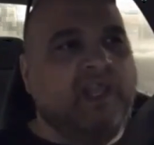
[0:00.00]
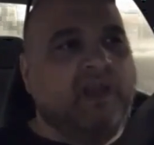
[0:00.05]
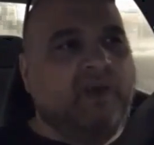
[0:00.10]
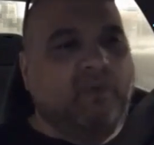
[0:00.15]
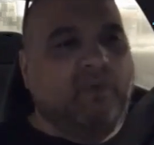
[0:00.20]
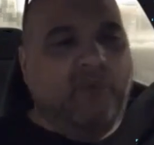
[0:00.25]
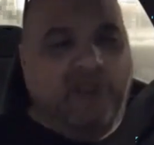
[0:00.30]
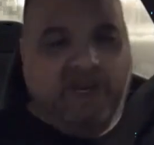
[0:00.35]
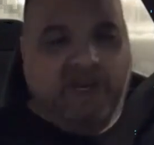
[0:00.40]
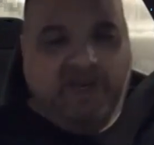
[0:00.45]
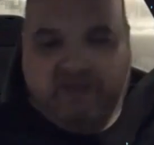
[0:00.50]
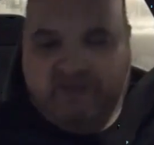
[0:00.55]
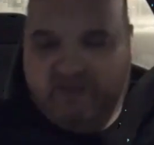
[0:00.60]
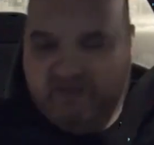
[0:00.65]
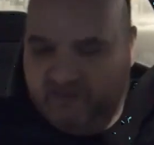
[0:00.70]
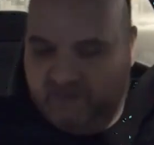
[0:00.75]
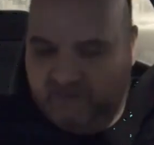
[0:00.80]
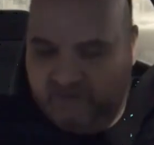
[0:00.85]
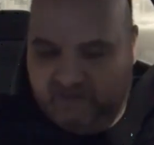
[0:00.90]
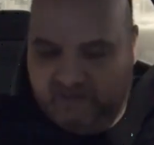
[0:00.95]
when
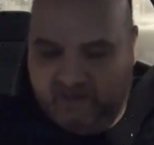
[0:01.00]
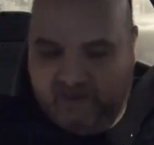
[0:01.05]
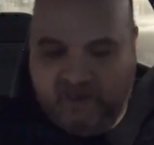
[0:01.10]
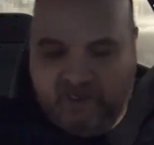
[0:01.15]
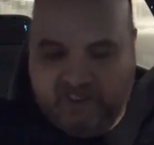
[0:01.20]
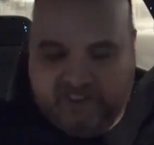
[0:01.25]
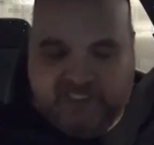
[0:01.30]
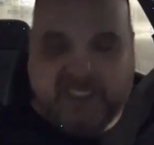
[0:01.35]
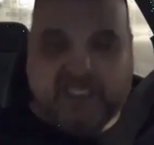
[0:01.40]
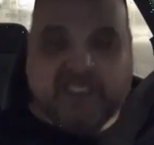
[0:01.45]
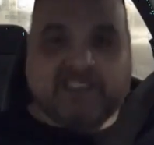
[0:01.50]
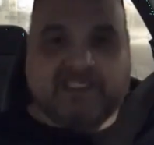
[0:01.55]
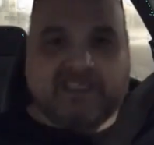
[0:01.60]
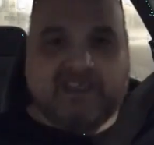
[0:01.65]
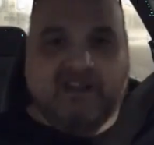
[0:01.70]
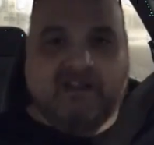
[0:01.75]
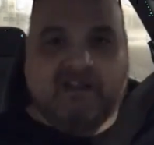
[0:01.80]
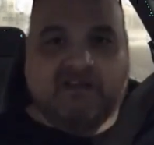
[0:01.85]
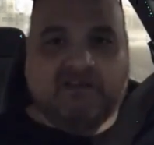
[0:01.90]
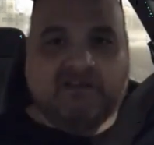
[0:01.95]
a ticket
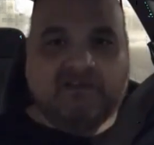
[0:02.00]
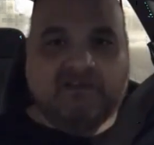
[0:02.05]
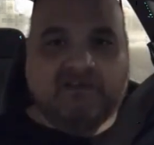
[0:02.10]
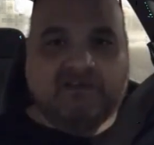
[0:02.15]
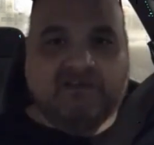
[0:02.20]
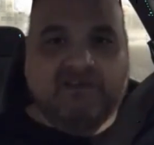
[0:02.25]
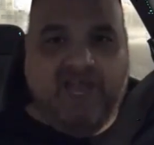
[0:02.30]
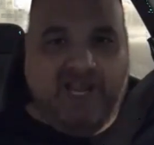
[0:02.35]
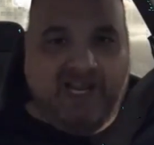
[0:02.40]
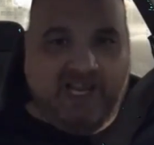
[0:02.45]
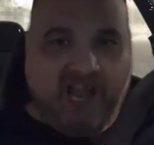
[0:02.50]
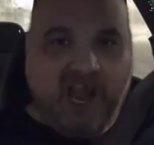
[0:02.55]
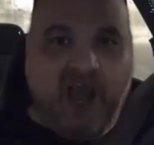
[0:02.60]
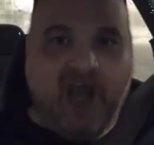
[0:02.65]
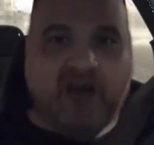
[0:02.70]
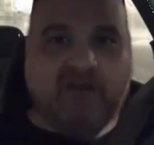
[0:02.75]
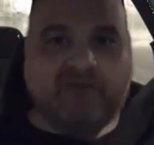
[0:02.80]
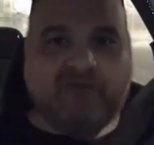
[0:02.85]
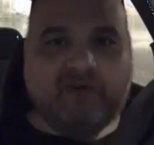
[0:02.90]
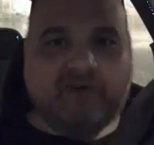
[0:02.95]
seller at a
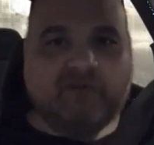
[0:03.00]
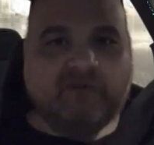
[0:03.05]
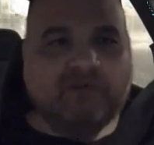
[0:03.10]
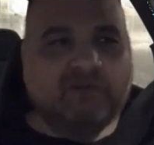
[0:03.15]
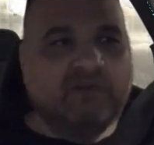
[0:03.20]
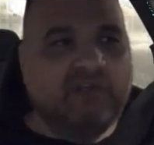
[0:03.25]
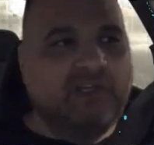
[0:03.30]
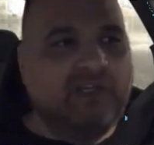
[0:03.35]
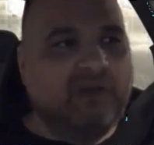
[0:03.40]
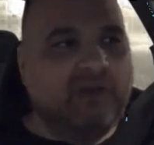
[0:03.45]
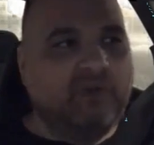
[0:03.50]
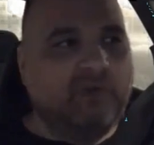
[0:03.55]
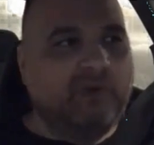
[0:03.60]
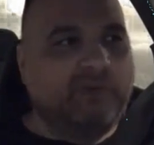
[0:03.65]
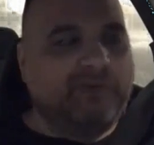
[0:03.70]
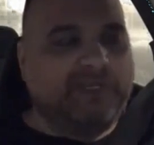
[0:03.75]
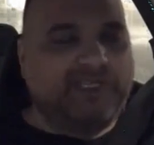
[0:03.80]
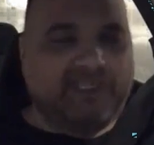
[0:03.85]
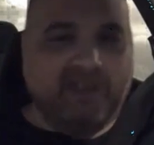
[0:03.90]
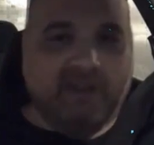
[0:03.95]
carnival would
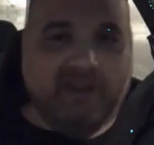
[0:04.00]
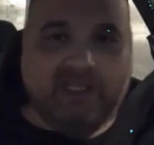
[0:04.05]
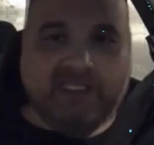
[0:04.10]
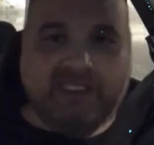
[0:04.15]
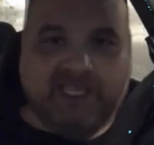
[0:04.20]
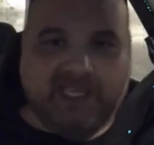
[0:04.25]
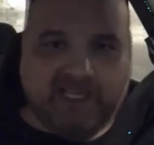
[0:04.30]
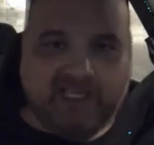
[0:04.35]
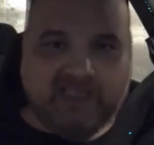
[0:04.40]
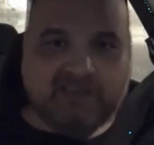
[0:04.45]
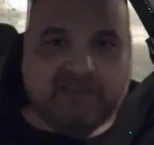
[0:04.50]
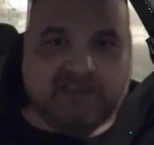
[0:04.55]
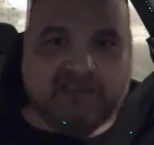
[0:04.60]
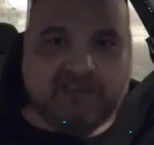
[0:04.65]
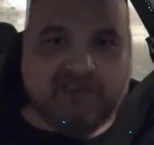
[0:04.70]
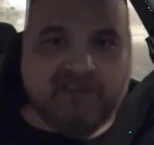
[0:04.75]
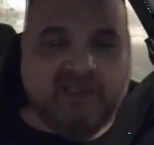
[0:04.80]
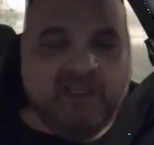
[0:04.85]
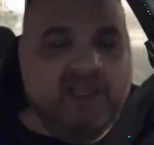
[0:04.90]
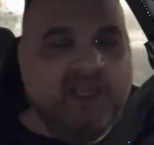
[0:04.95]
be selling the tickets.
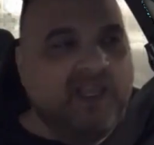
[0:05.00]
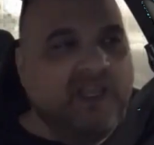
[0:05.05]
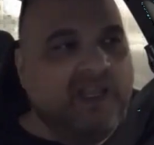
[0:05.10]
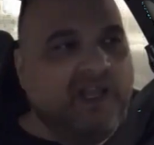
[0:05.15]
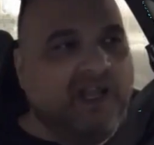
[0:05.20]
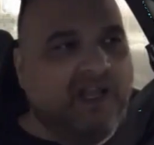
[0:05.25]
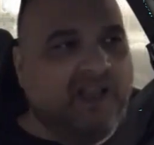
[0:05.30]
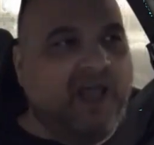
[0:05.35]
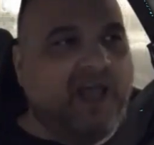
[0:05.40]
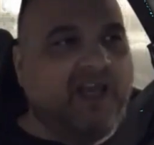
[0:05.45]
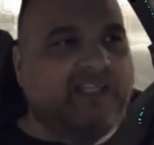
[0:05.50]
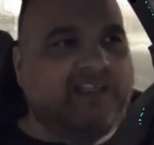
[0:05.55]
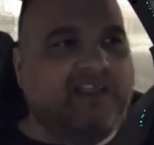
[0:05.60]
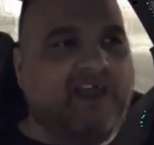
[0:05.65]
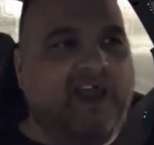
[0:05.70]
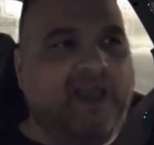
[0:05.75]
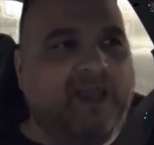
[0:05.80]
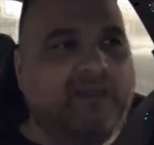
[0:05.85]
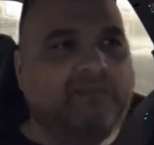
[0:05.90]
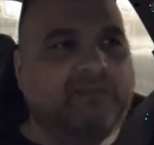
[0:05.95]
A lot of
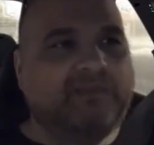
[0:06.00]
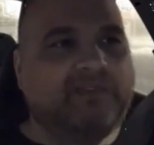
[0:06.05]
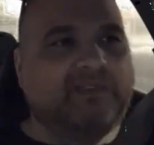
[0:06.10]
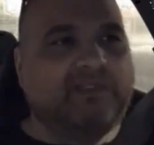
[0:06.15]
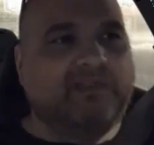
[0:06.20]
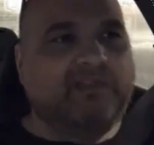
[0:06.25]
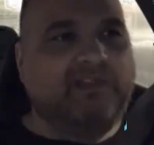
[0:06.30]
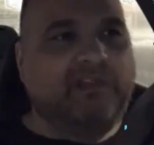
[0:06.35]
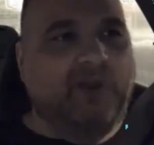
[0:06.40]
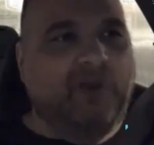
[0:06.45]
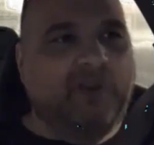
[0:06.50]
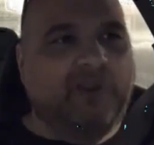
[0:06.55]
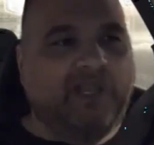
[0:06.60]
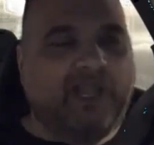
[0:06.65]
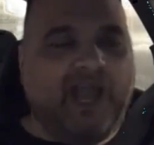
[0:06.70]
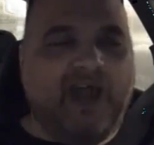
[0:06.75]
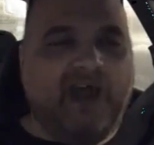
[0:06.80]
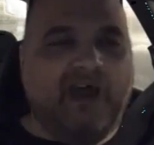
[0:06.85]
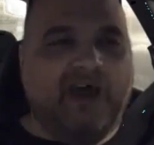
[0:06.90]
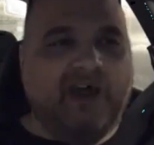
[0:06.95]
times, you know, the
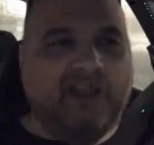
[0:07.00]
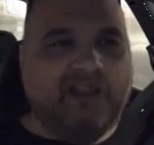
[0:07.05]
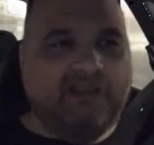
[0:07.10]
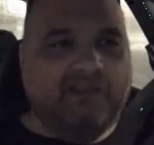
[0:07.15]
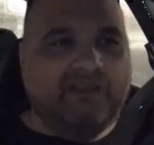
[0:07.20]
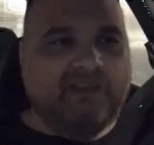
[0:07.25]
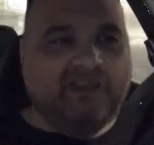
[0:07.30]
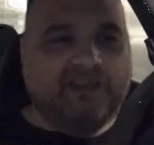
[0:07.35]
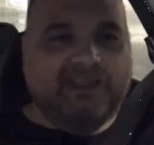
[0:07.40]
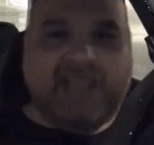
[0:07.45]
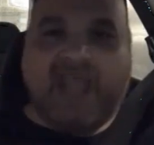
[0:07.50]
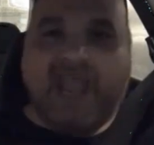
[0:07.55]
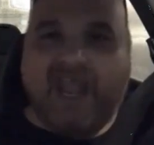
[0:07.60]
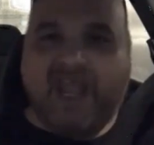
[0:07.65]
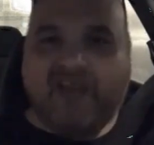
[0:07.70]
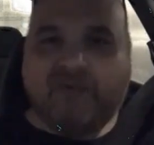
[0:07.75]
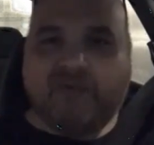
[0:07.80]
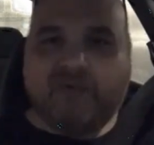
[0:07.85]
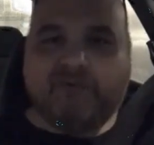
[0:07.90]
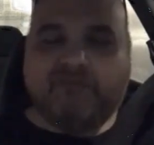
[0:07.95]
uh, the, the
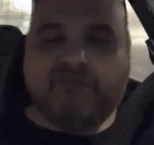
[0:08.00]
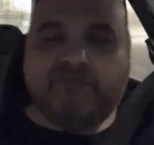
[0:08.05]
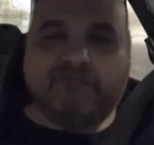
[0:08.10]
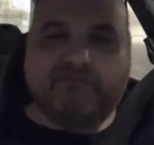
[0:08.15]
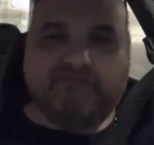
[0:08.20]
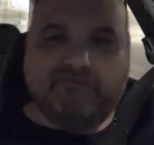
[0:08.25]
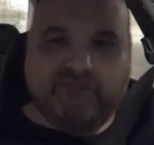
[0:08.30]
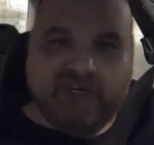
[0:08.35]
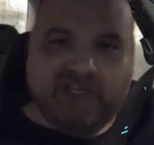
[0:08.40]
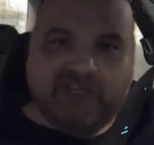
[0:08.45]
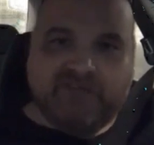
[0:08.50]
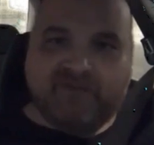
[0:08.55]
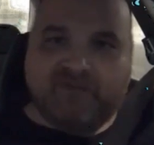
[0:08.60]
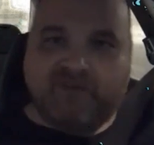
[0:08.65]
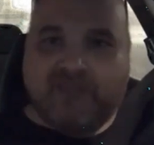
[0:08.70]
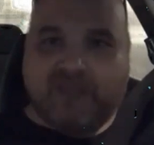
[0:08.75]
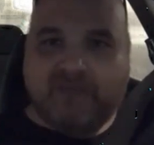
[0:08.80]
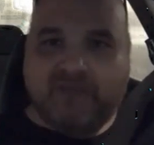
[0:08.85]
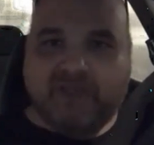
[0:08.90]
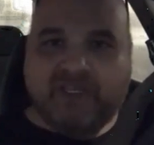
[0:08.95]
dad would bring the
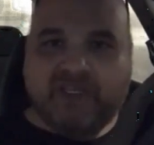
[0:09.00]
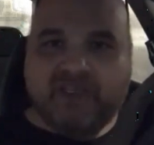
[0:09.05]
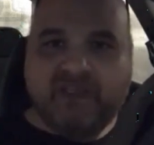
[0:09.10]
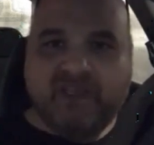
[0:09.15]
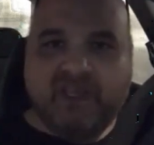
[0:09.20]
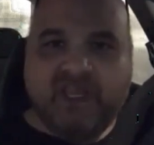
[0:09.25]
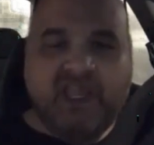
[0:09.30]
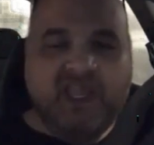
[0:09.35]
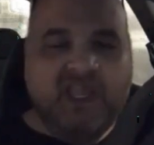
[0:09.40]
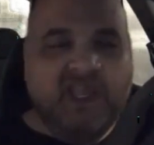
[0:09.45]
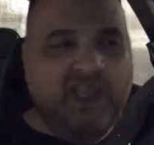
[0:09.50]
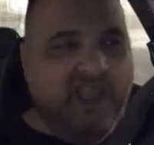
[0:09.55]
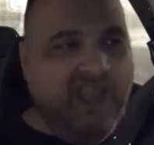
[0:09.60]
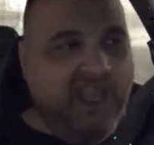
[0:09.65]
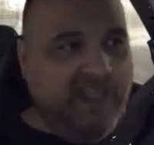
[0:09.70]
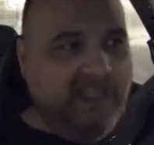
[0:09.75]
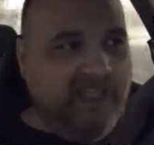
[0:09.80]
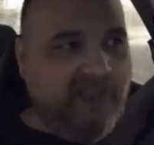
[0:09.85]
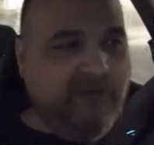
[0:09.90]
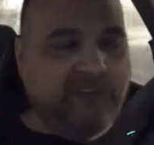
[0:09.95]
family,
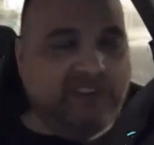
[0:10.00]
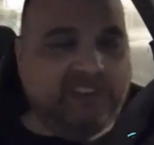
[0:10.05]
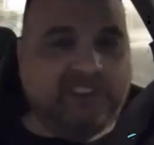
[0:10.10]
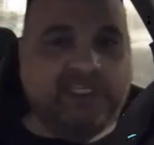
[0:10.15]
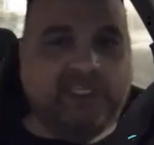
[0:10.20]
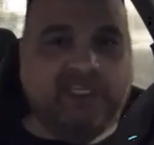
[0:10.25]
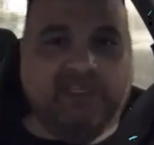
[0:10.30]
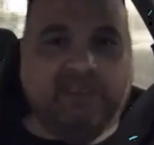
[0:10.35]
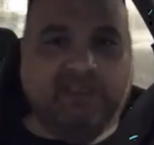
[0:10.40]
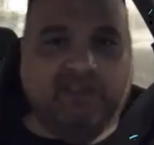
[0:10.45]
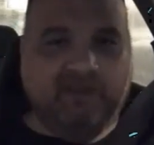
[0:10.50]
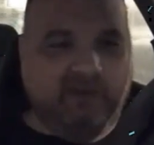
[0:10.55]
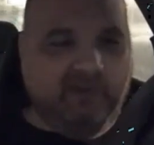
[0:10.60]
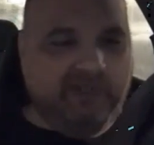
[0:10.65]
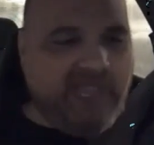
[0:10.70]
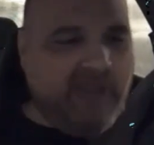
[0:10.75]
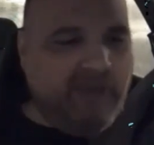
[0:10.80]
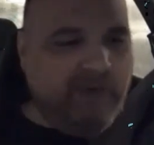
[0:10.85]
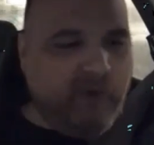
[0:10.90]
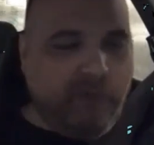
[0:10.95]
and they would see, you know,
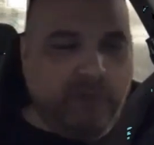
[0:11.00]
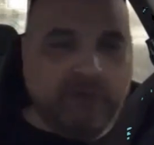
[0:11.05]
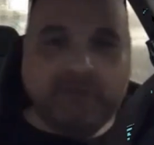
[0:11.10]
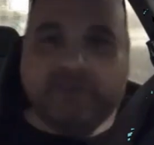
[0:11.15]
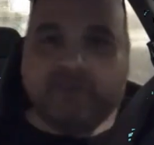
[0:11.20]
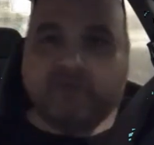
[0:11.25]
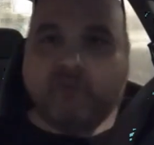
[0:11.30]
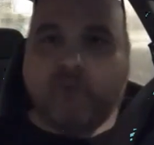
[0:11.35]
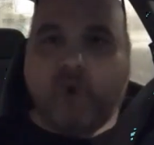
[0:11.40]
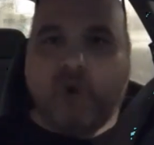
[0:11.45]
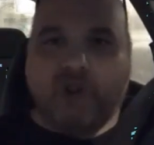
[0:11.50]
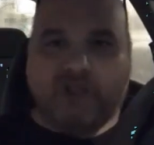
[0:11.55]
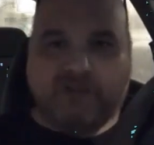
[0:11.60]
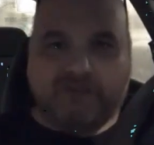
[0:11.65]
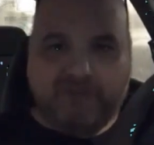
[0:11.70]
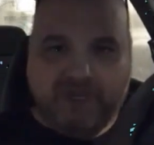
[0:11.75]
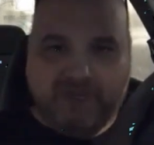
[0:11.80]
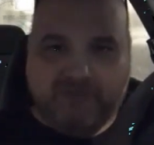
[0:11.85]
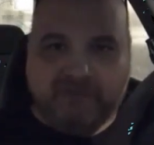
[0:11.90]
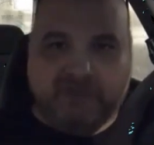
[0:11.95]
dad would open up his wallet,
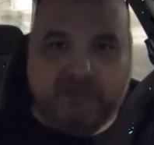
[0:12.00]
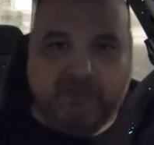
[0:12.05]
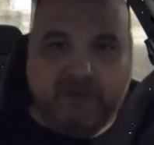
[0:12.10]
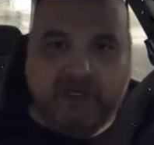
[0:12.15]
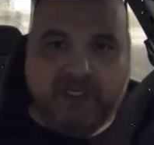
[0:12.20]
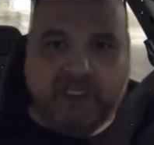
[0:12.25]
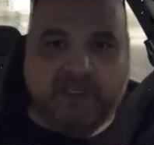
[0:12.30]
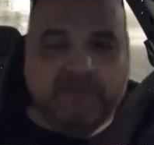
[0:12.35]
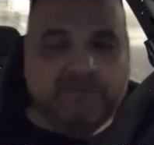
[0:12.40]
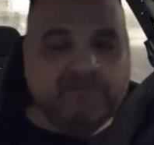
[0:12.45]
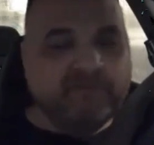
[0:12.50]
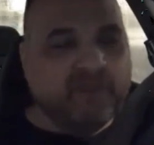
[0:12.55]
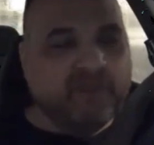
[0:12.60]
pick up the money.